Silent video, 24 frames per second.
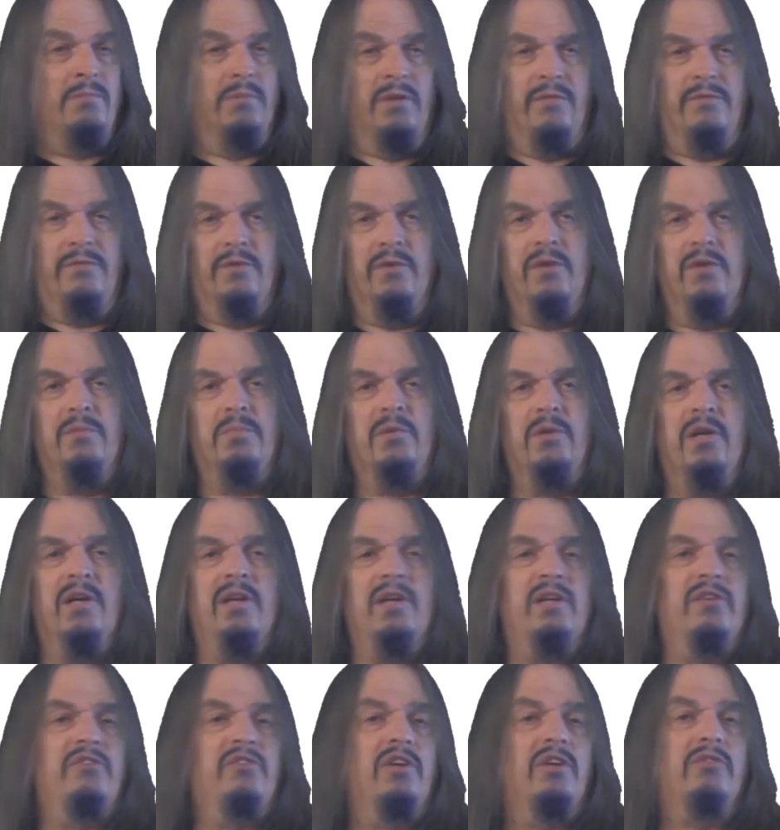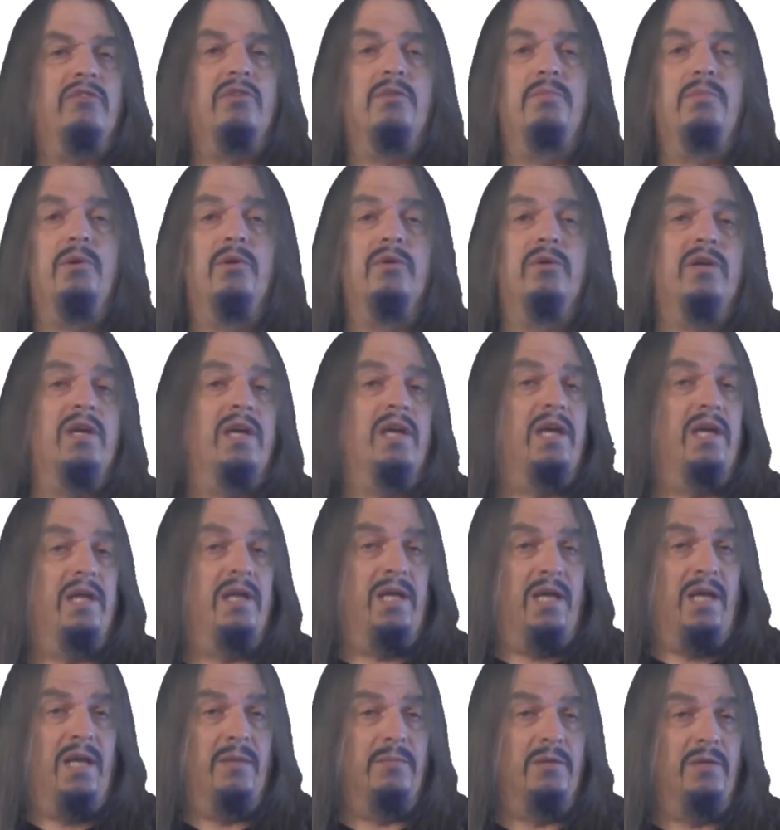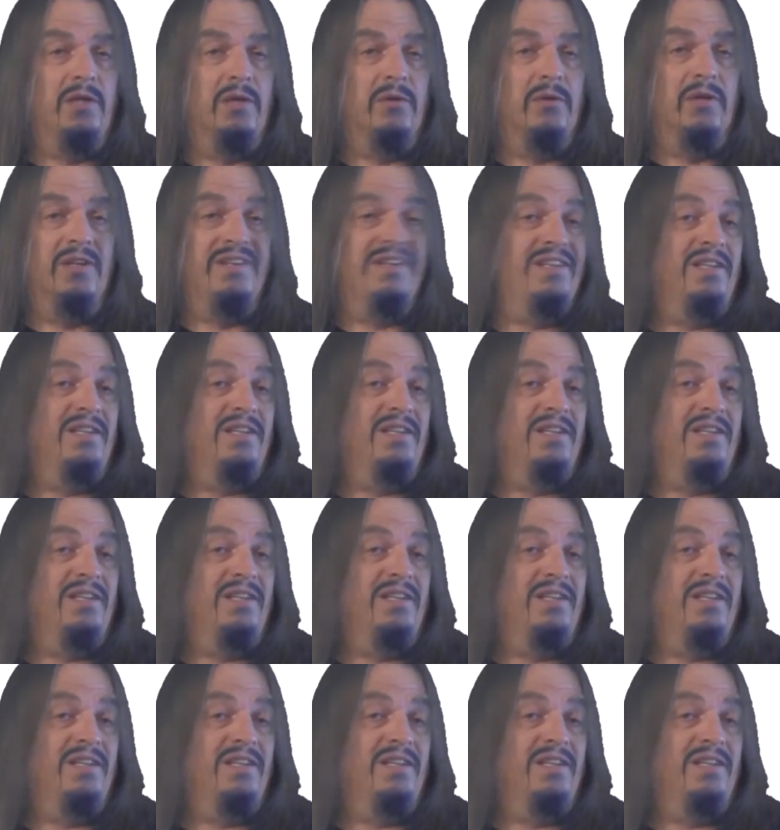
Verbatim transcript: But vertebrata, tetrapoda, and amniota